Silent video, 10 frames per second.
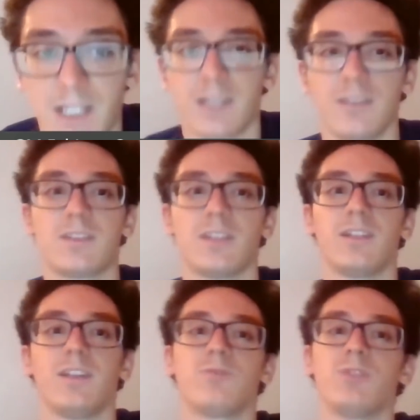At least
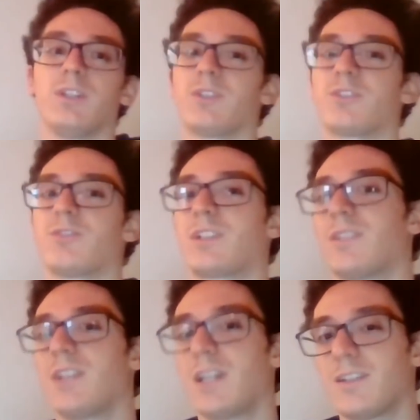it really restricts his
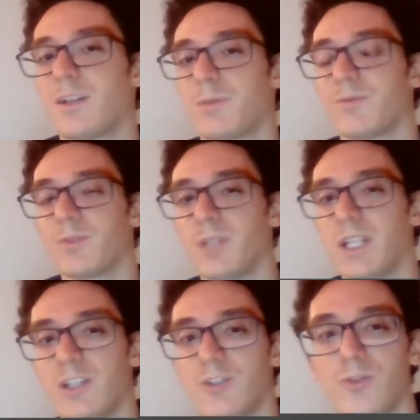knight, stops him from knight
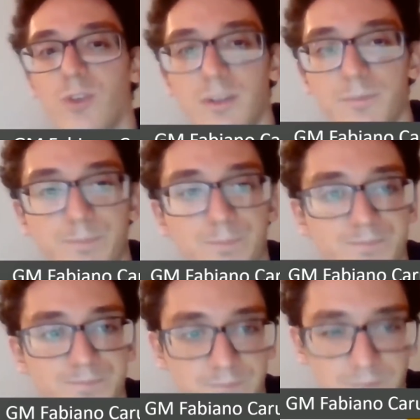h4.
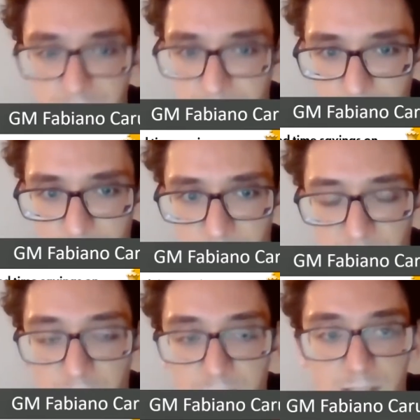
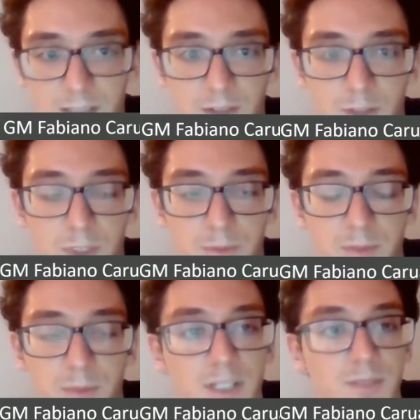It does open up the
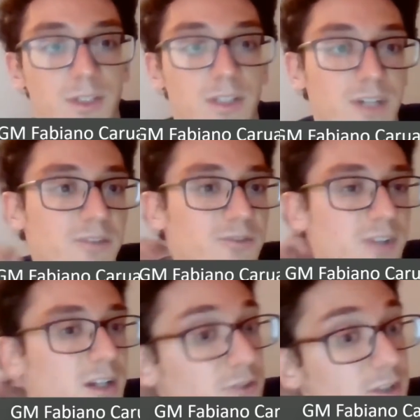possibility of f5.